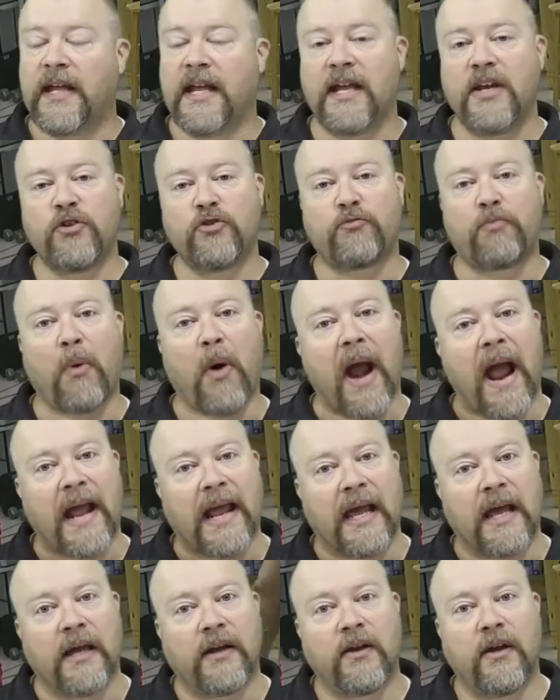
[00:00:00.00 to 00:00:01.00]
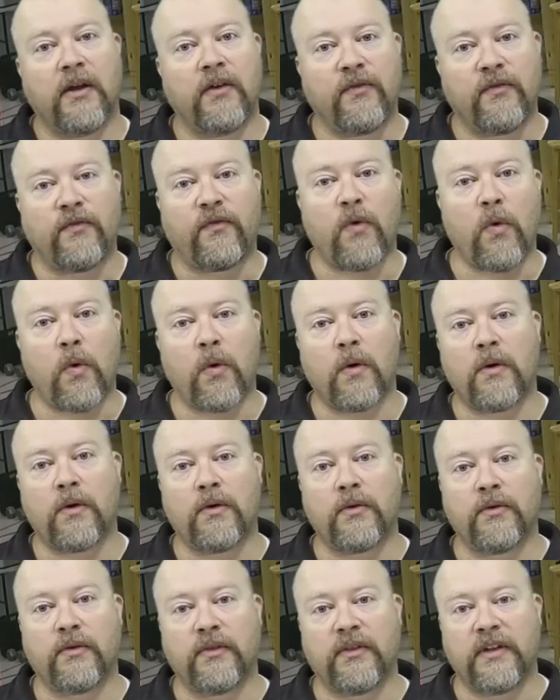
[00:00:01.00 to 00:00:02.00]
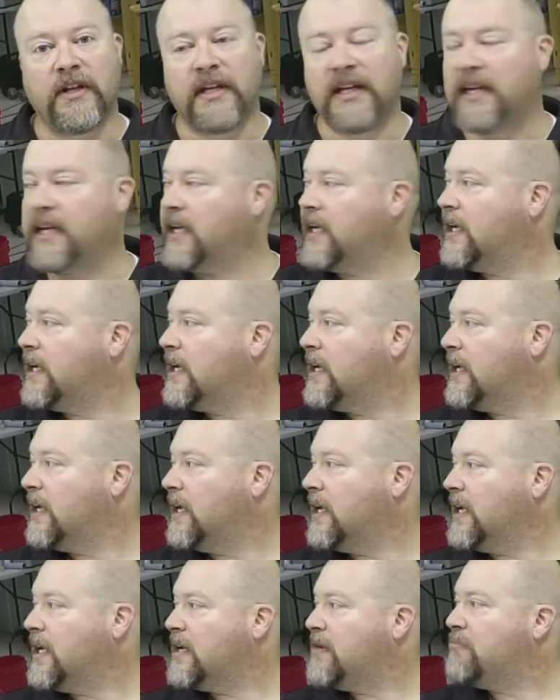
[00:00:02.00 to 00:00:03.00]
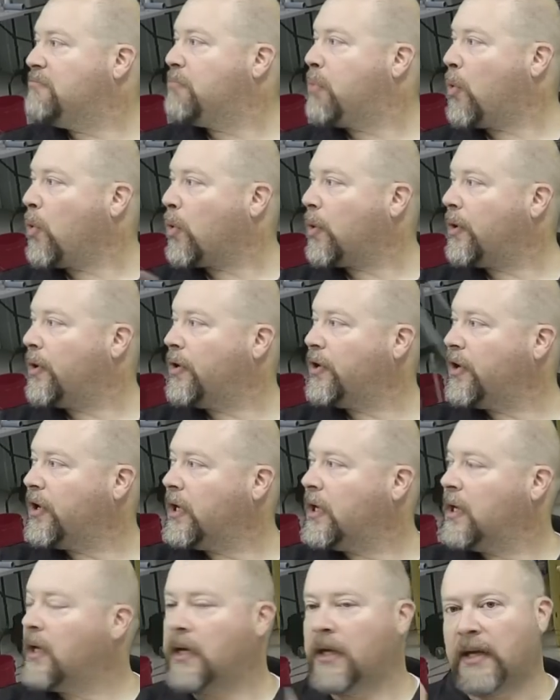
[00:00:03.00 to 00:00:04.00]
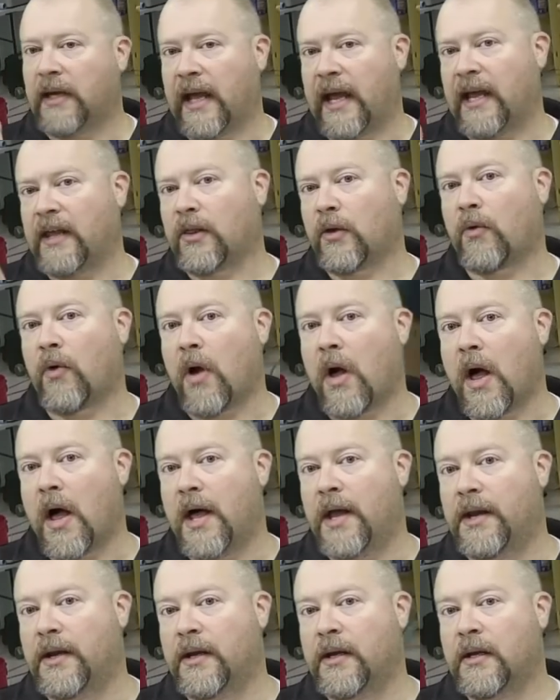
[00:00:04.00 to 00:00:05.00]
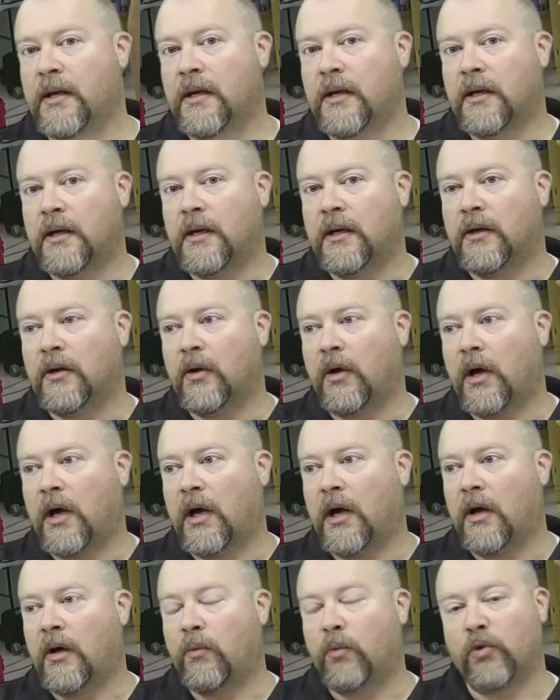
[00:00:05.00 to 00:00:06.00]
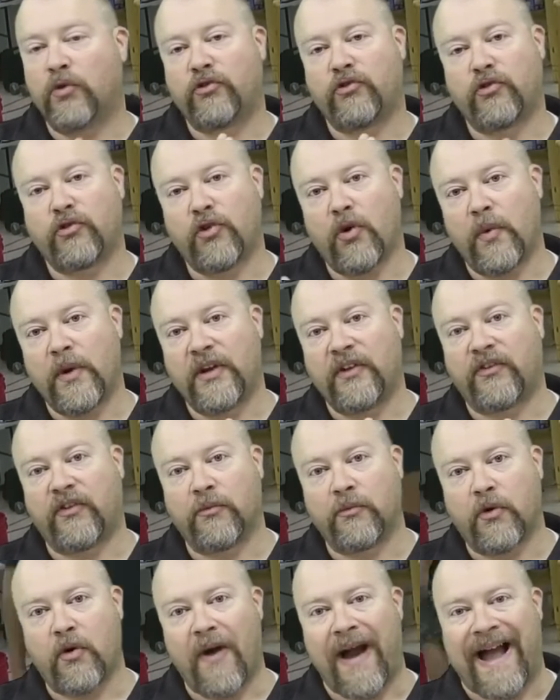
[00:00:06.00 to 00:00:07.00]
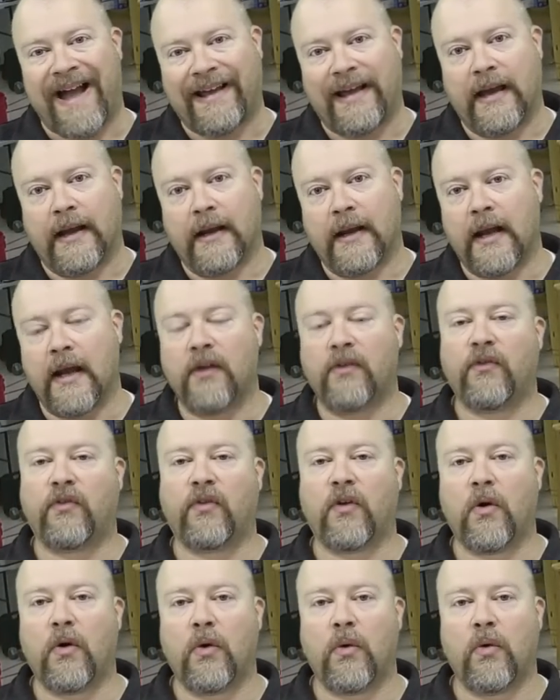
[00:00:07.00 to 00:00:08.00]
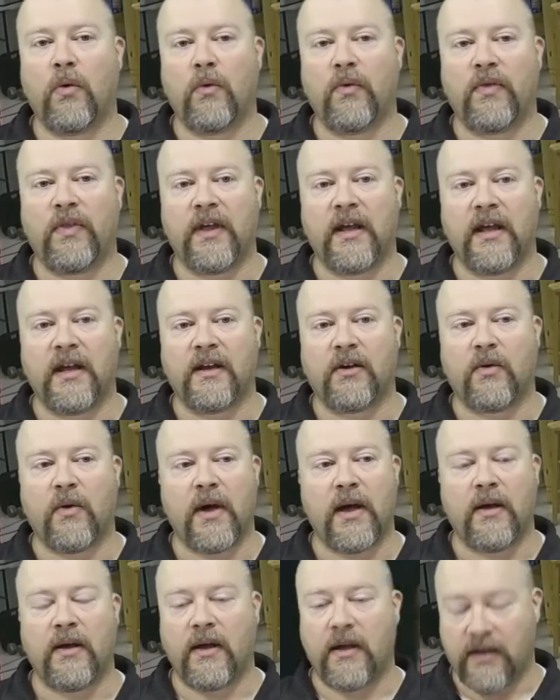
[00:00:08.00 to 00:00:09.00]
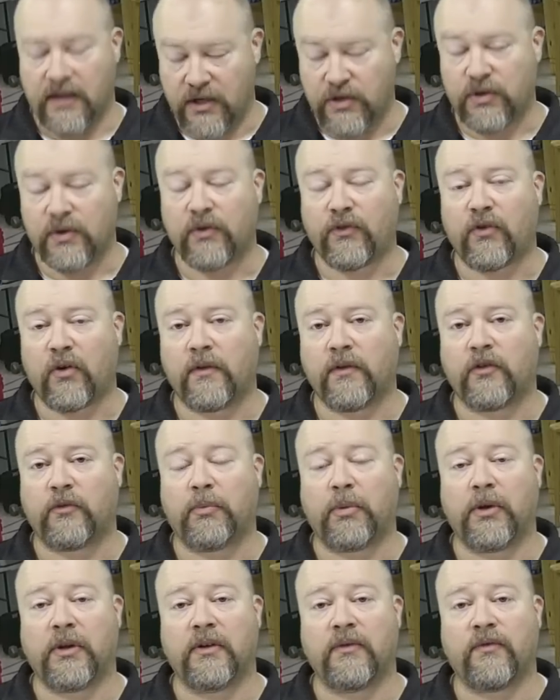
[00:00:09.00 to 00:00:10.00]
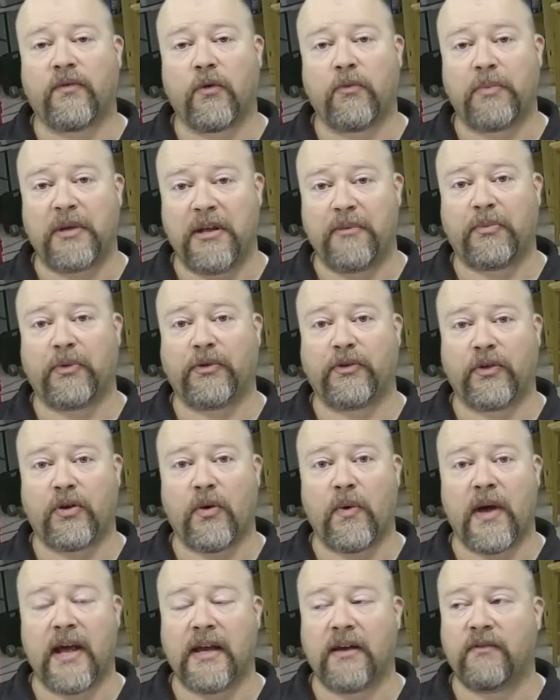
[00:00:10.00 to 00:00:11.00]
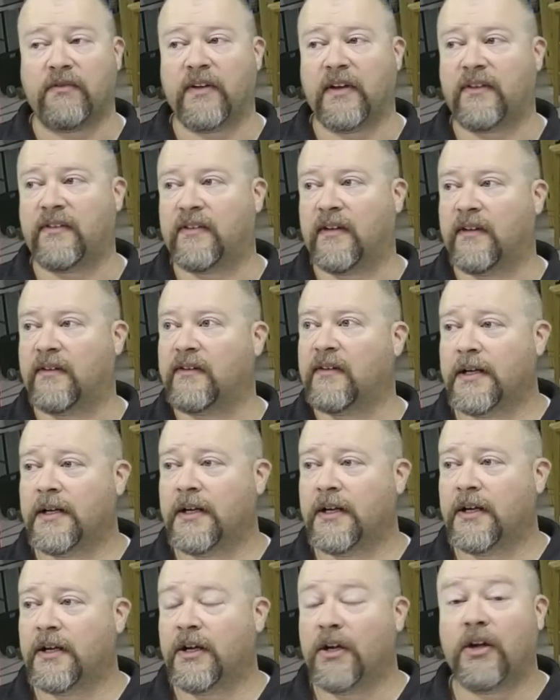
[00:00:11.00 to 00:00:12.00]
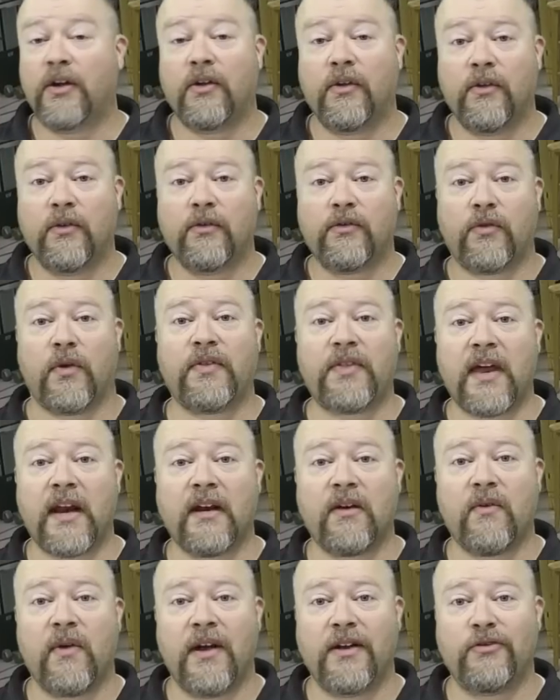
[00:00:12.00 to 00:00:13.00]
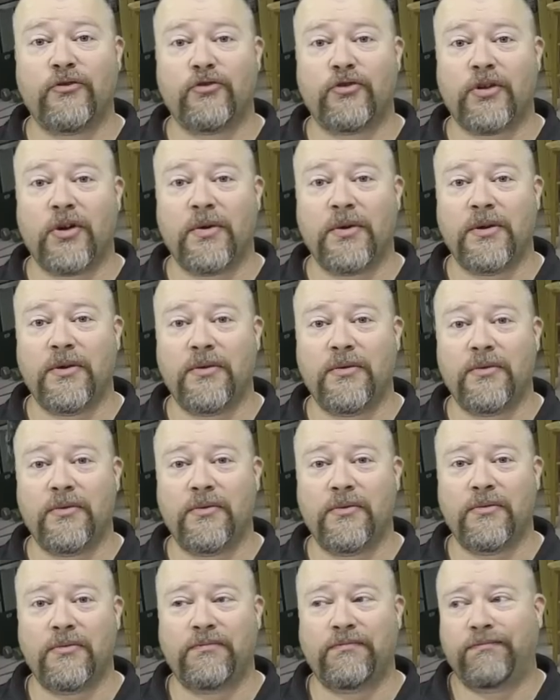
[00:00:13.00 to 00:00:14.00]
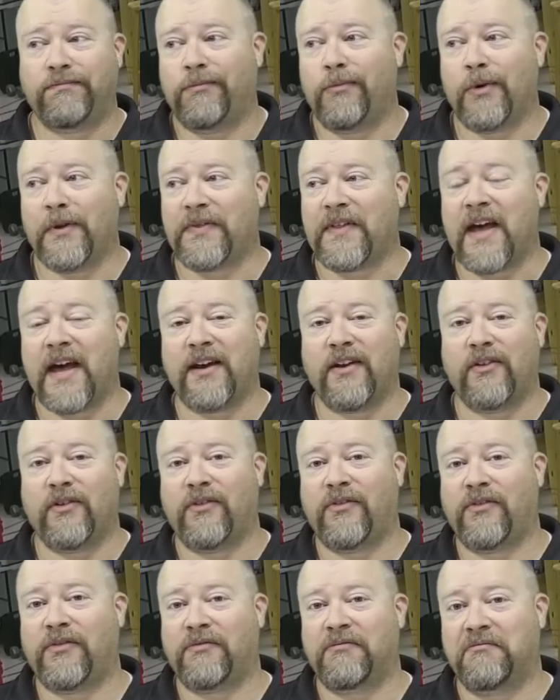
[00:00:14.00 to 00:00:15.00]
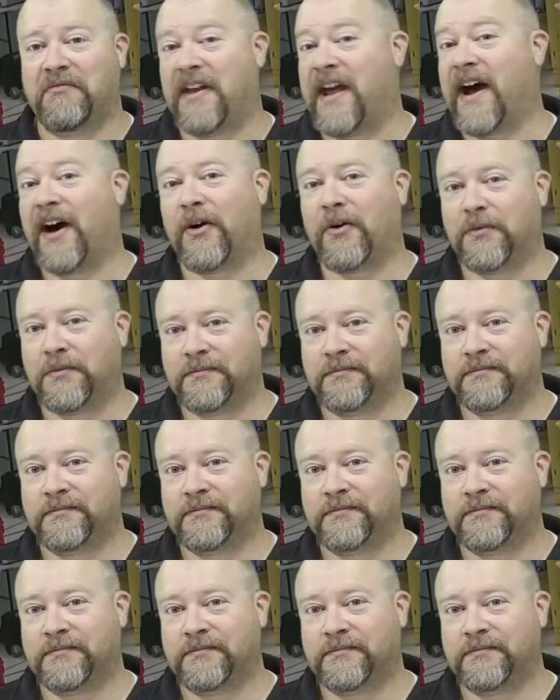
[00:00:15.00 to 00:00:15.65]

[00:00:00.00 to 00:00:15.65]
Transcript: hinge bracket for the inboard aileron was showing some cracking, and so they issued a service bulletin for people to go ahead and fix this. So I thought I'd go ahead and show you what that is now.